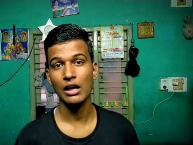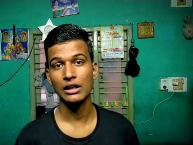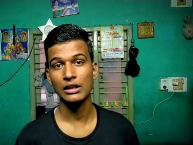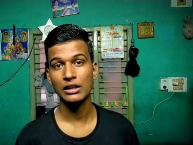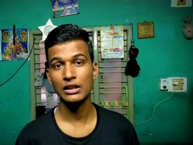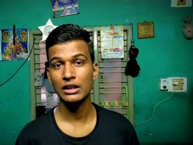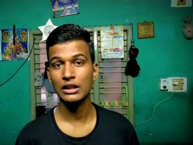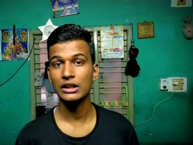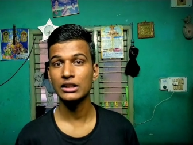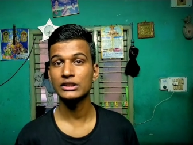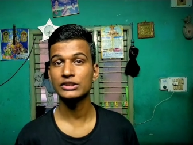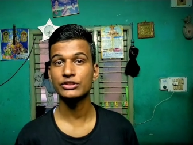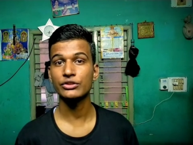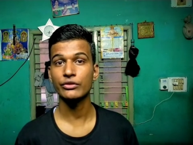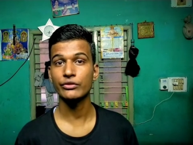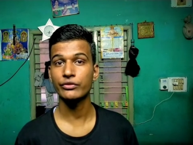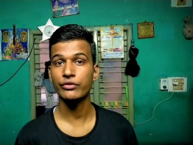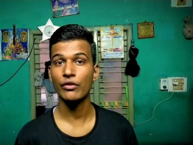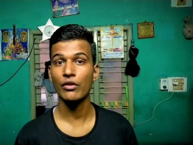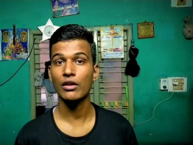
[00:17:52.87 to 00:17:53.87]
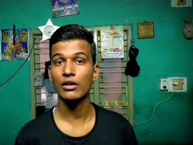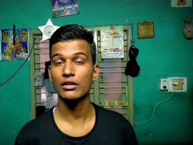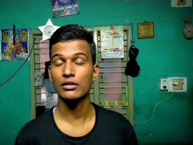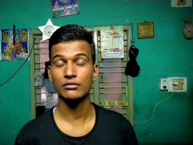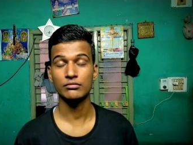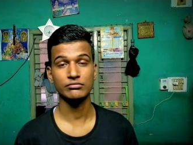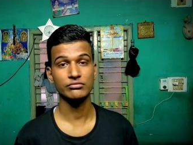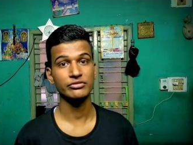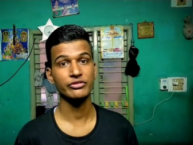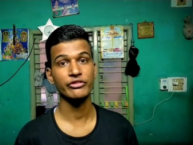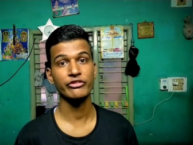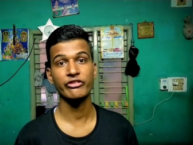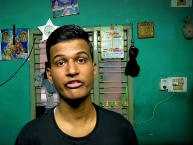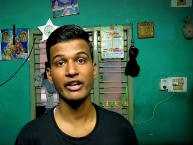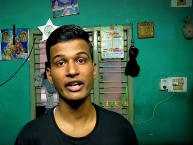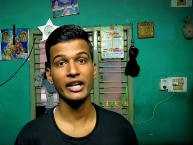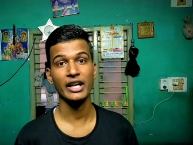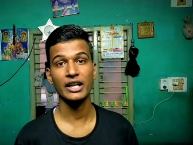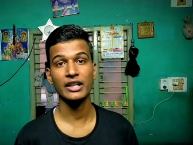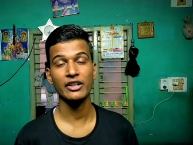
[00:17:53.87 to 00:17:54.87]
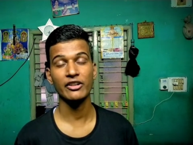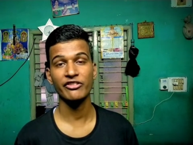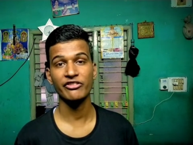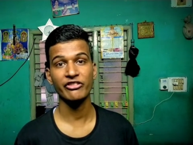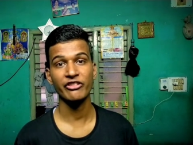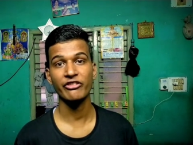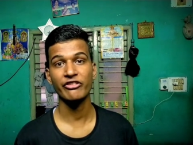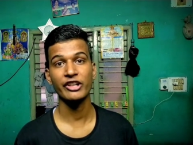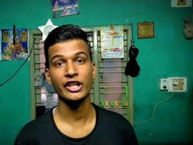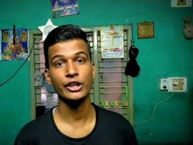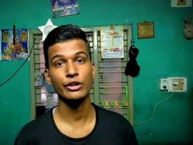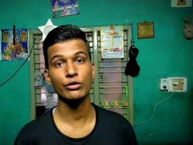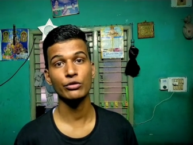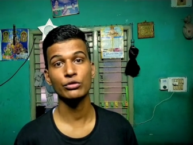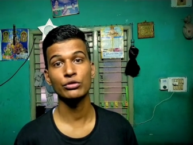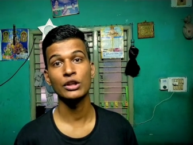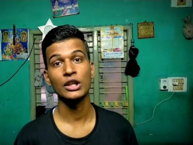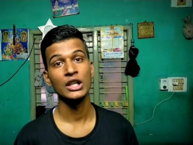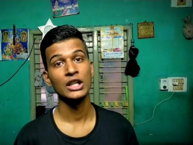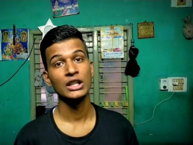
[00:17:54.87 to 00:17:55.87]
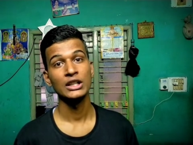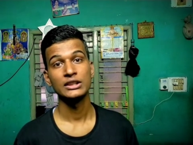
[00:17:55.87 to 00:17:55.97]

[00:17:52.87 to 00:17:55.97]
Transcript: at least for five hundred fifty to